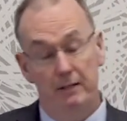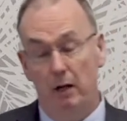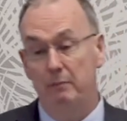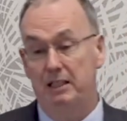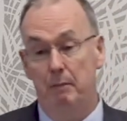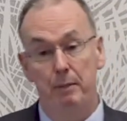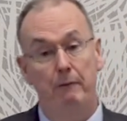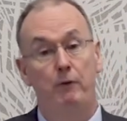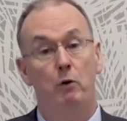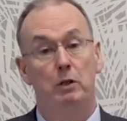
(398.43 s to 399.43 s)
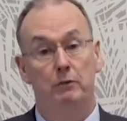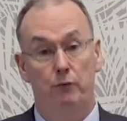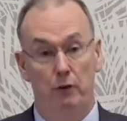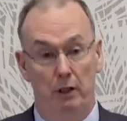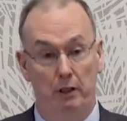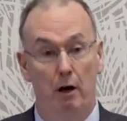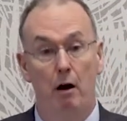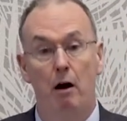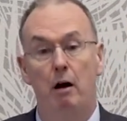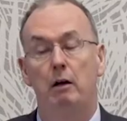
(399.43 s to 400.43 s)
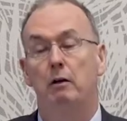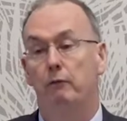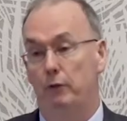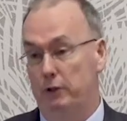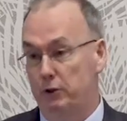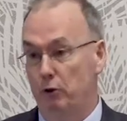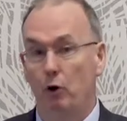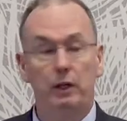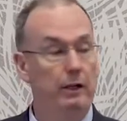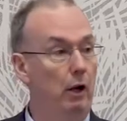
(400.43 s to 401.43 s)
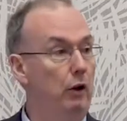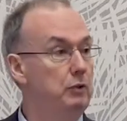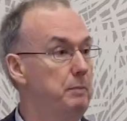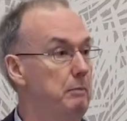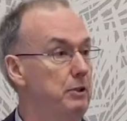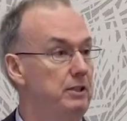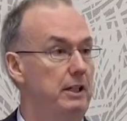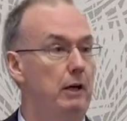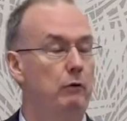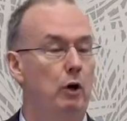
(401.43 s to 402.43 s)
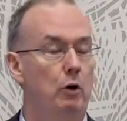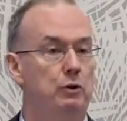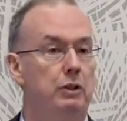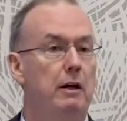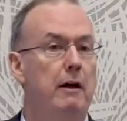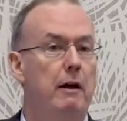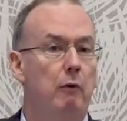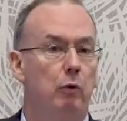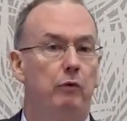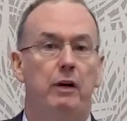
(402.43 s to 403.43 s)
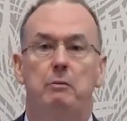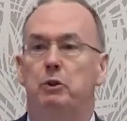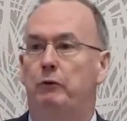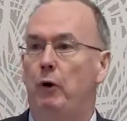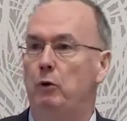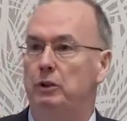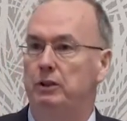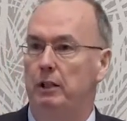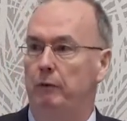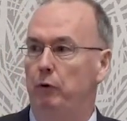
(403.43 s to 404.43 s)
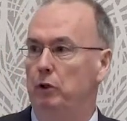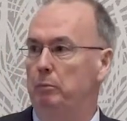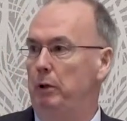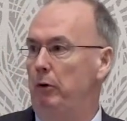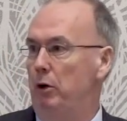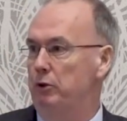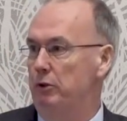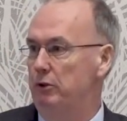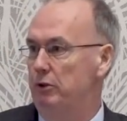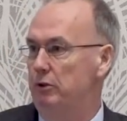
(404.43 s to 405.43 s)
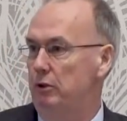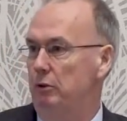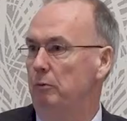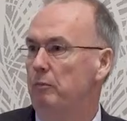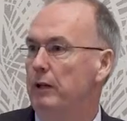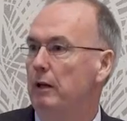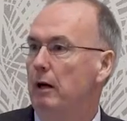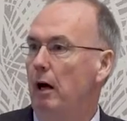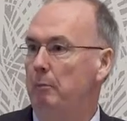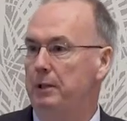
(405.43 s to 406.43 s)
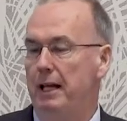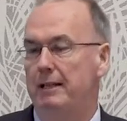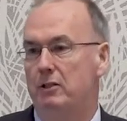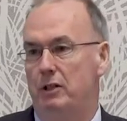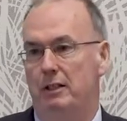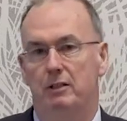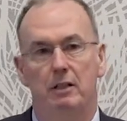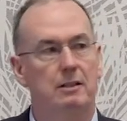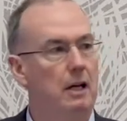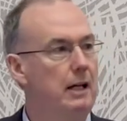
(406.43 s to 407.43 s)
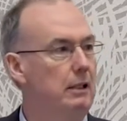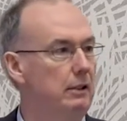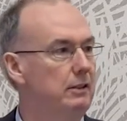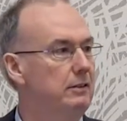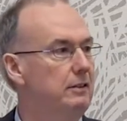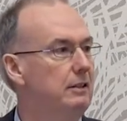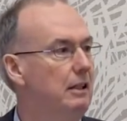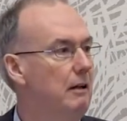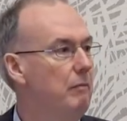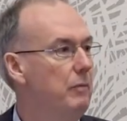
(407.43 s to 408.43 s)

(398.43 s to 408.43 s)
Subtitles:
It's obviously a big focus for a car, for a truck, and all those people you see on our roads. We're very much focused on the vulnerable road users too, on pedestrians, on cyclists.